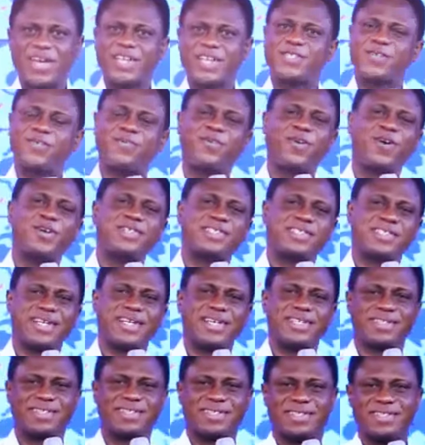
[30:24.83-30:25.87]
Verse 4
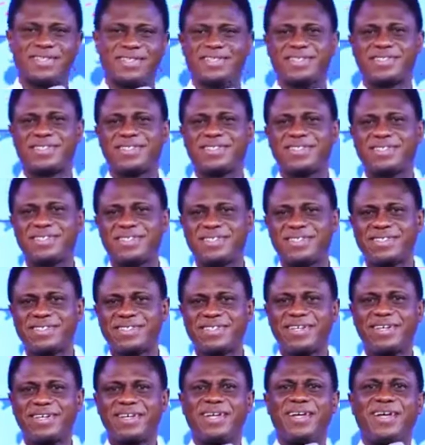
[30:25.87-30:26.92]
says this.
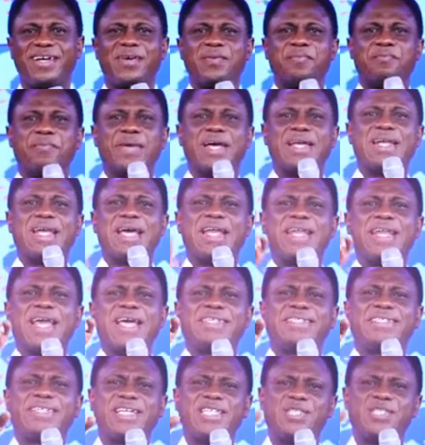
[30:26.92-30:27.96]
May
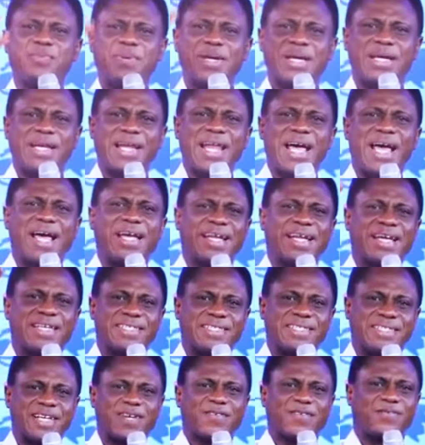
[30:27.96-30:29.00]
the nations be
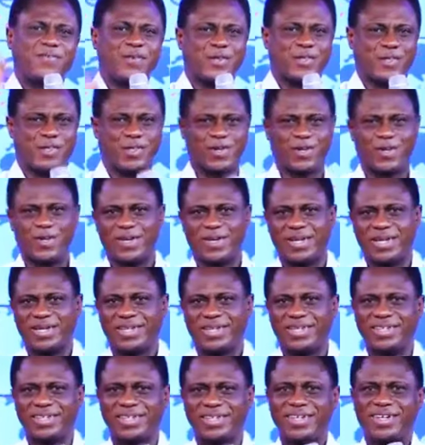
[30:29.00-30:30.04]
glad and sing for
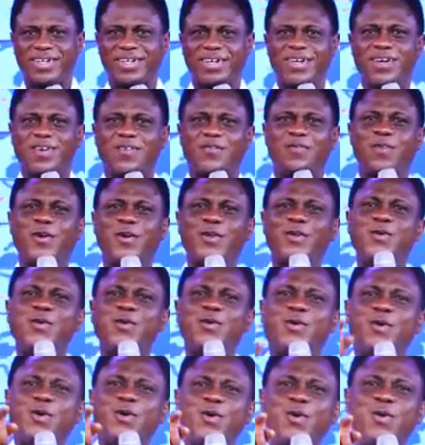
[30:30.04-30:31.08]
joy, for
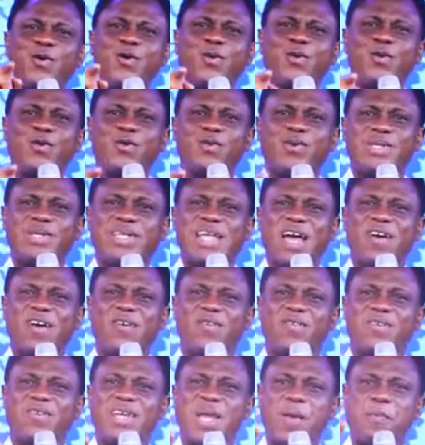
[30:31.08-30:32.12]
you rule
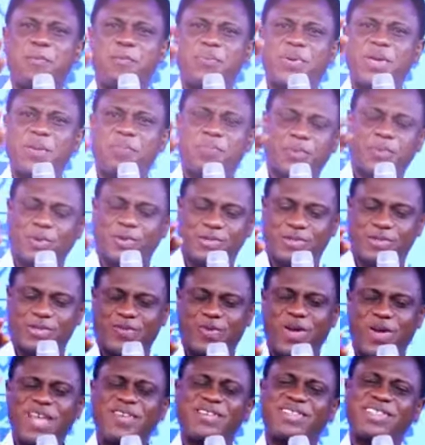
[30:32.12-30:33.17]
the
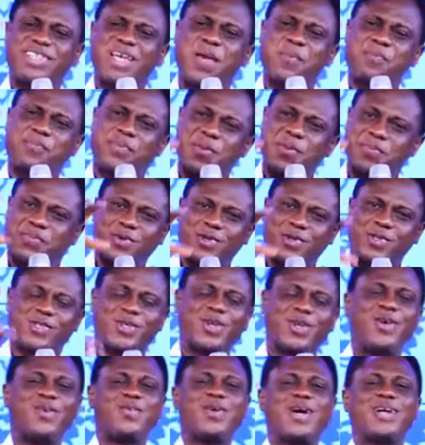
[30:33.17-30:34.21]
peoples. When you say
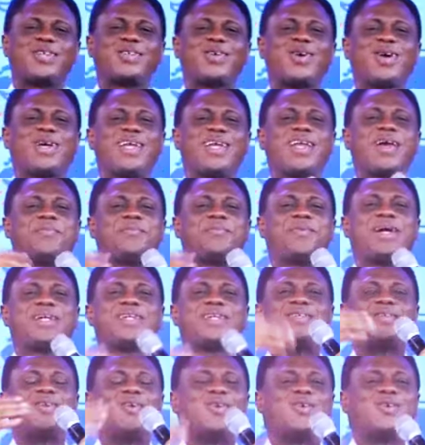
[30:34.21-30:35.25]
peoples, we are talking
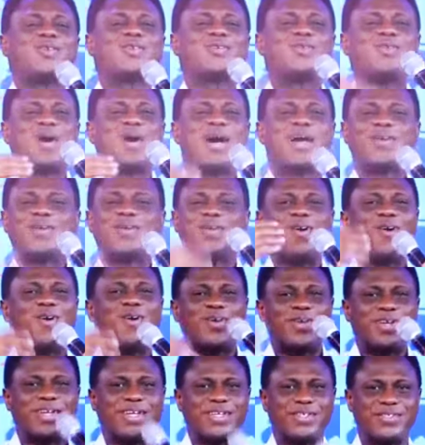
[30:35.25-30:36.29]
about those who are
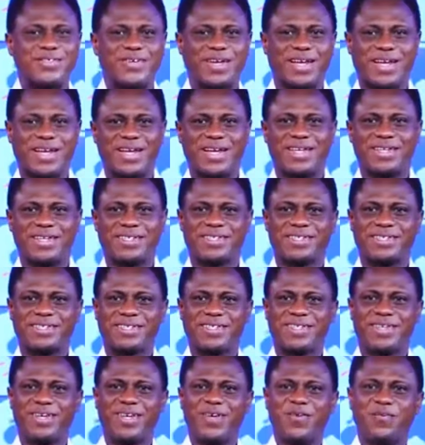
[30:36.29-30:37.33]

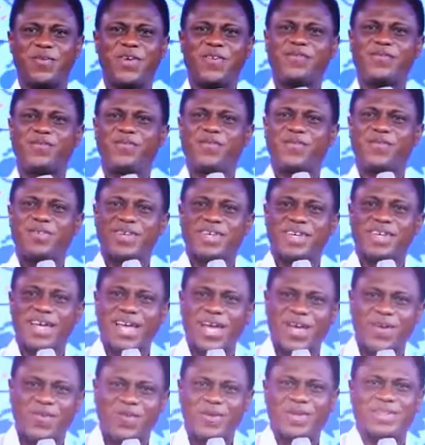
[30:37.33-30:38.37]
non-Israelites, with
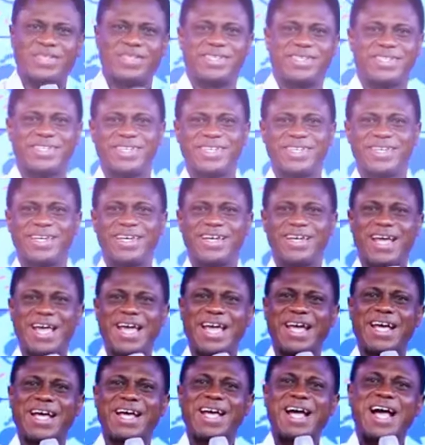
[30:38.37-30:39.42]
equity,
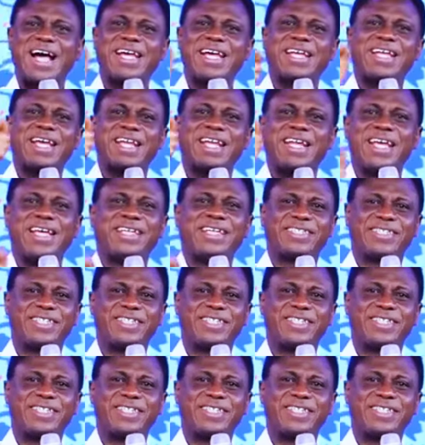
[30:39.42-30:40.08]
and guide the